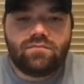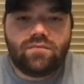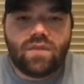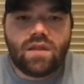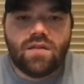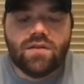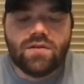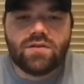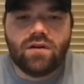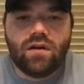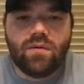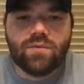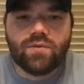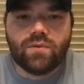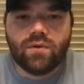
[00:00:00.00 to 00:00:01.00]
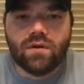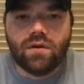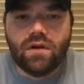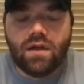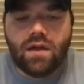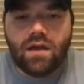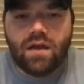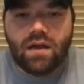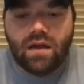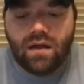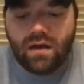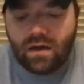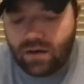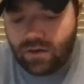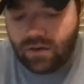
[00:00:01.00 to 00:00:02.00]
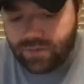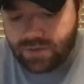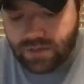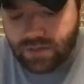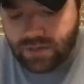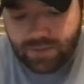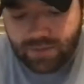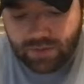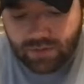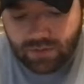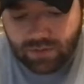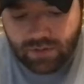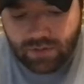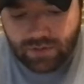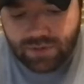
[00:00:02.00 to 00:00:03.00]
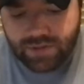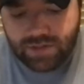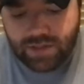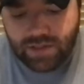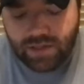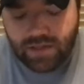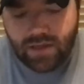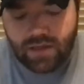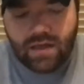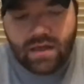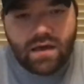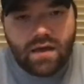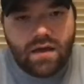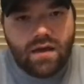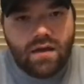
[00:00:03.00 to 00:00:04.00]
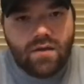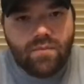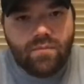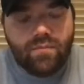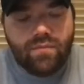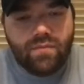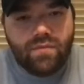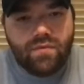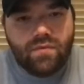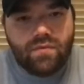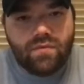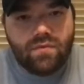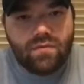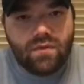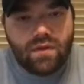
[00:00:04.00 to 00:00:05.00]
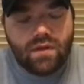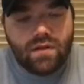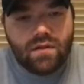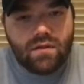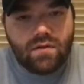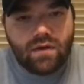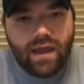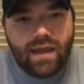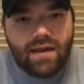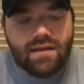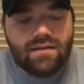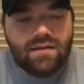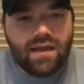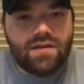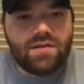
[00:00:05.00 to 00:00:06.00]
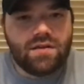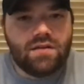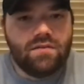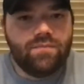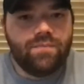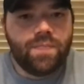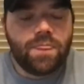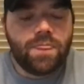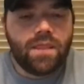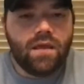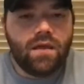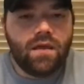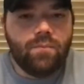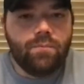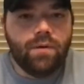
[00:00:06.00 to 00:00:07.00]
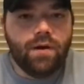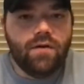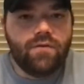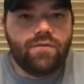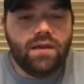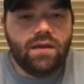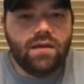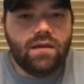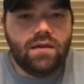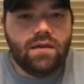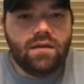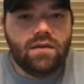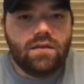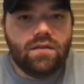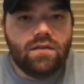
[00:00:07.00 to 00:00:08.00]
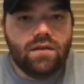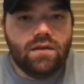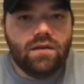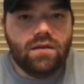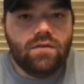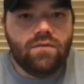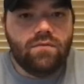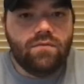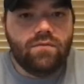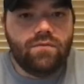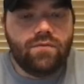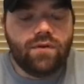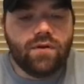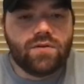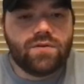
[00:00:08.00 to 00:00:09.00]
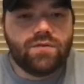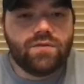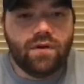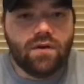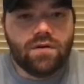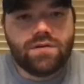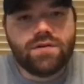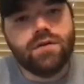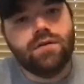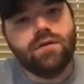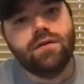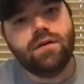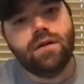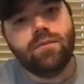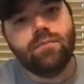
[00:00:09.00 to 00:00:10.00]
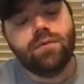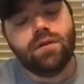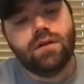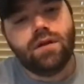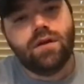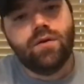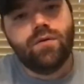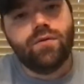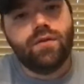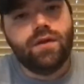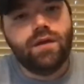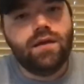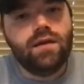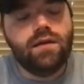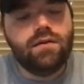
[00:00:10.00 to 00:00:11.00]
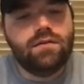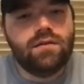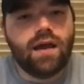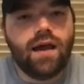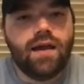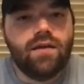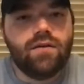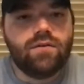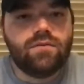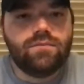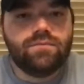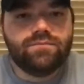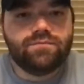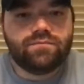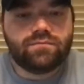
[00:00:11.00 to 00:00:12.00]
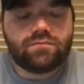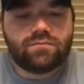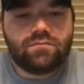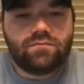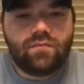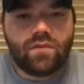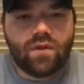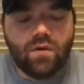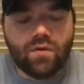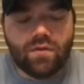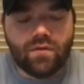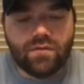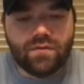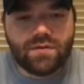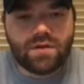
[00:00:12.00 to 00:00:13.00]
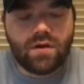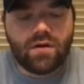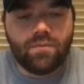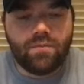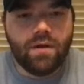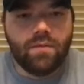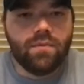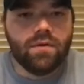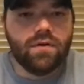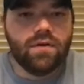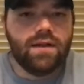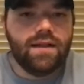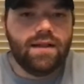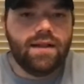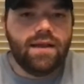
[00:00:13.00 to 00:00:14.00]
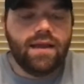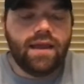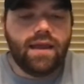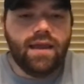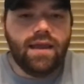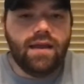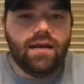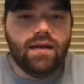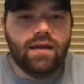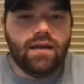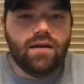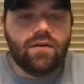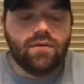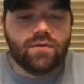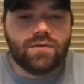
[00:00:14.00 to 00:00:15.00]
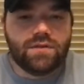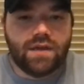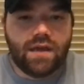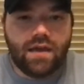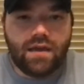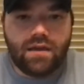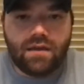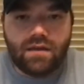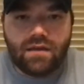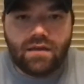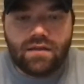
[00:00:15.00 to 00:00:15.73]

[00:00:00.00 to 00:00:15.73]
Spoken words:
the Psalms were oftentimes you'll see a little annotation above the first verse and below the title or the psalm number, and it'll say